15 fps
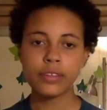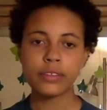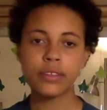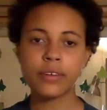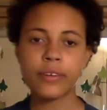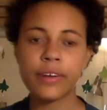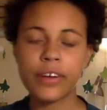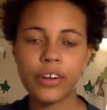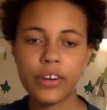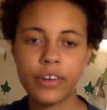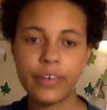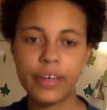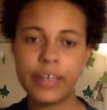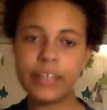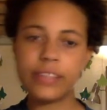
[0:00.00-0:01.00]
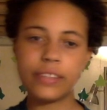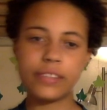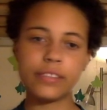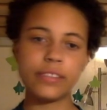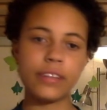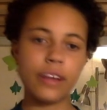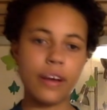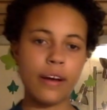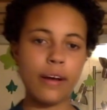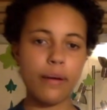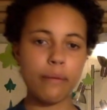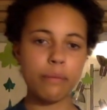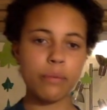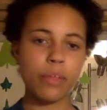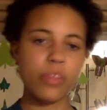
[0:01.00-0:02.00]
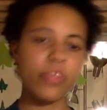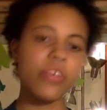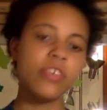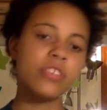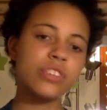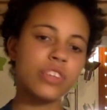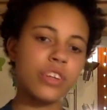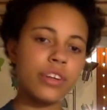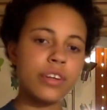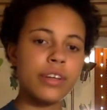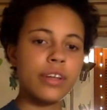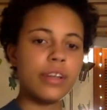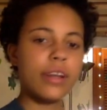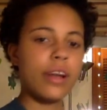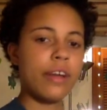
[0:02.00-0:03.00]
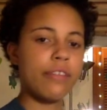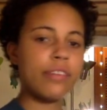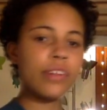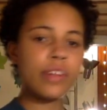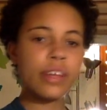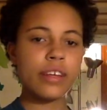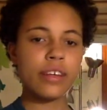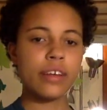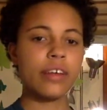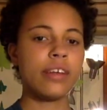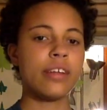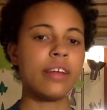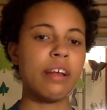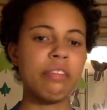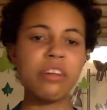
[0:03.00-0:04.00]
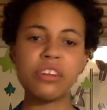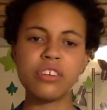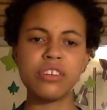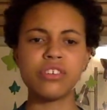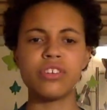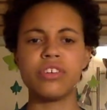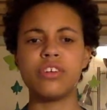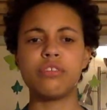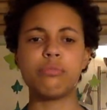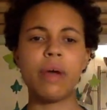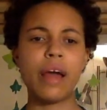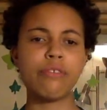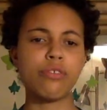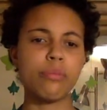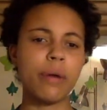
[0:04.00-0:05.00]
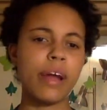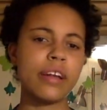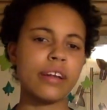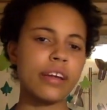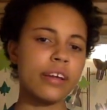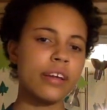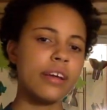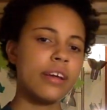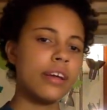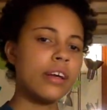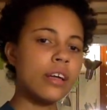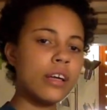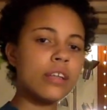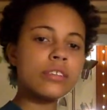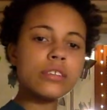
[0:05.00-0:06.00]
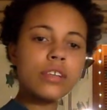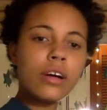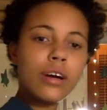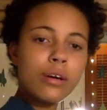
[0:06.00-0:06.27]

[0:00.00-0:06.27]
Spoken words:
So here is the third shirt. I feel like, yeah, this shirt is bad for binding. It's